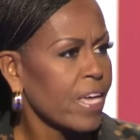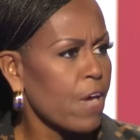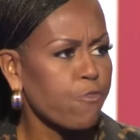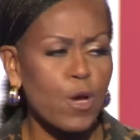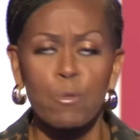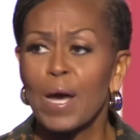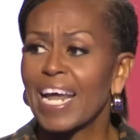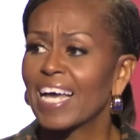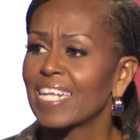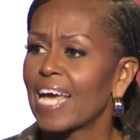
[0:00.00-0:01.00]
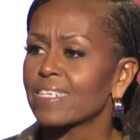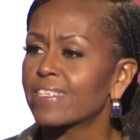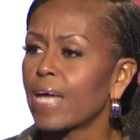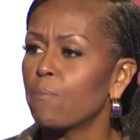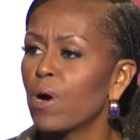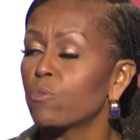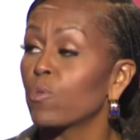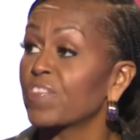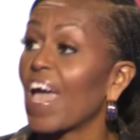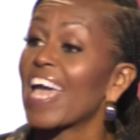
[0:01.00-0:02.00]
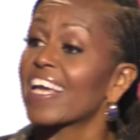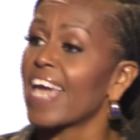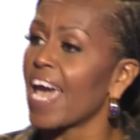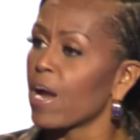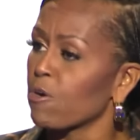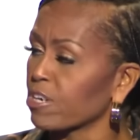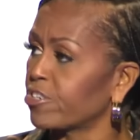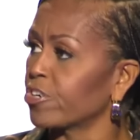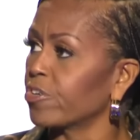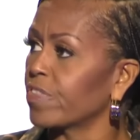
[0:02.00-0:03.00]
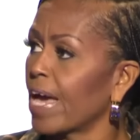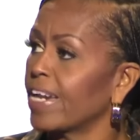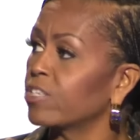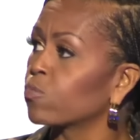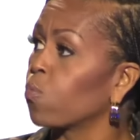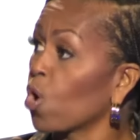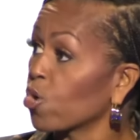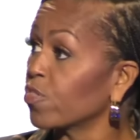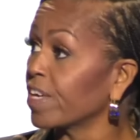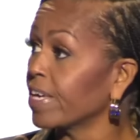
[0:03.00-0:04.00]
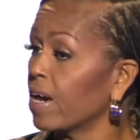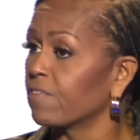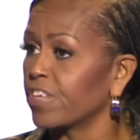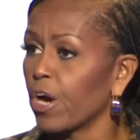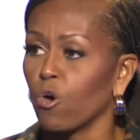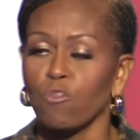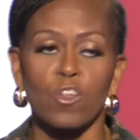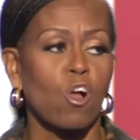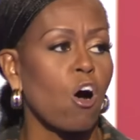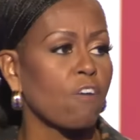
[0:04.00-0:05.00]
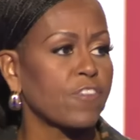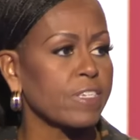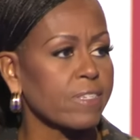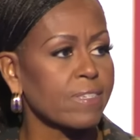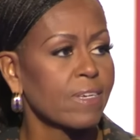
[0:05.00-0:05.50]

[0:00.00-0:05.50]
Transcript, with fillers: If we want to elect someone with a character that is worthy of the Oval Office,